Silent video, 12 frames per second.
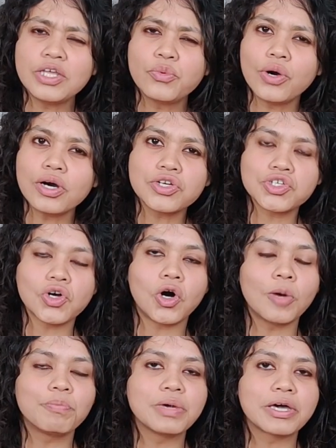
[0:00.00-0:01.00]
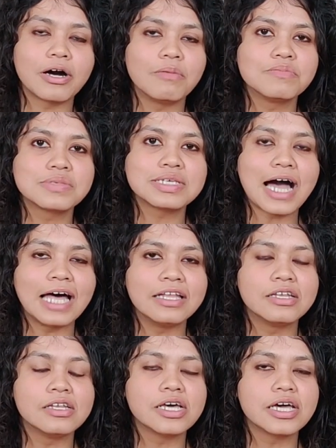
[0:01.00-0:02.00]
And the workshop becomes
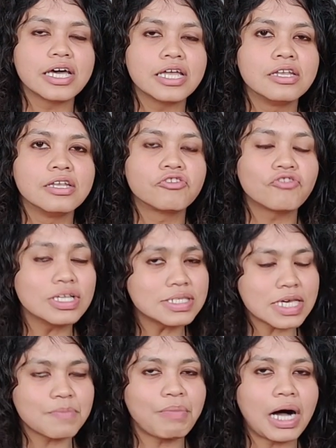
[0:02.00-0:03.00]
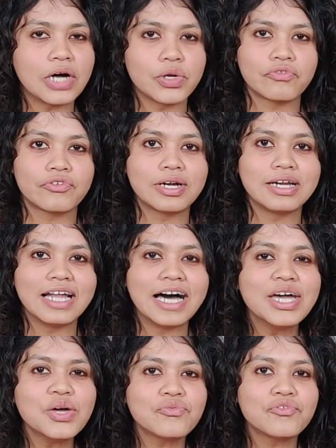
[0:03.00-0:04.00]
an intrinsic part of her
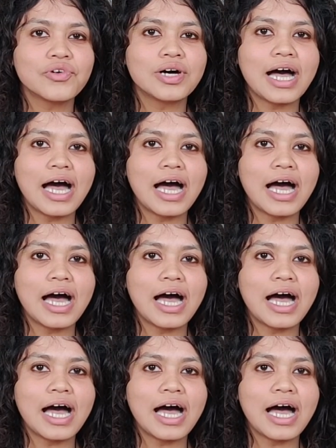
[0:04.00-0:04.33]
life.